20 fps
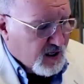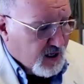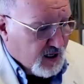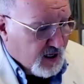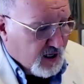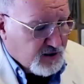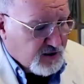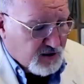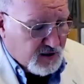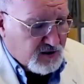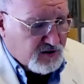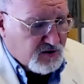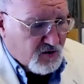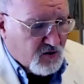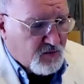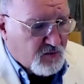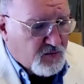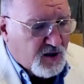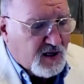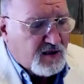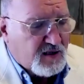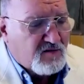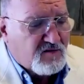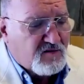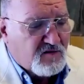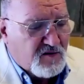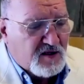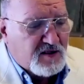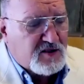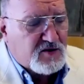Actually, I saw a pack of
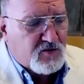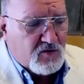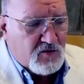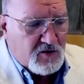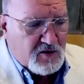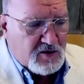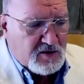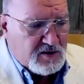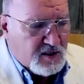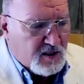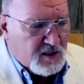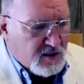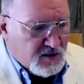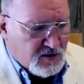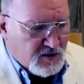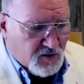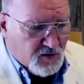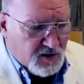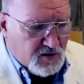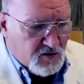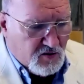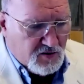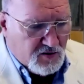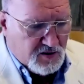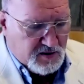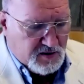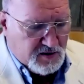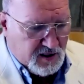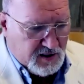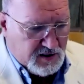Viceroys, so I know that
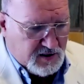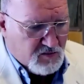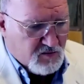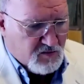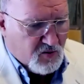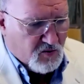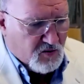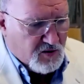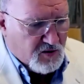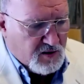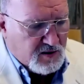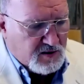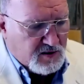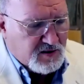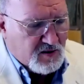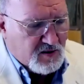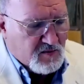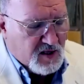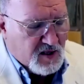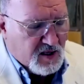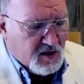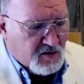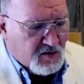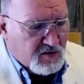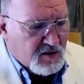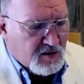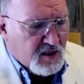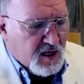that's important somehow.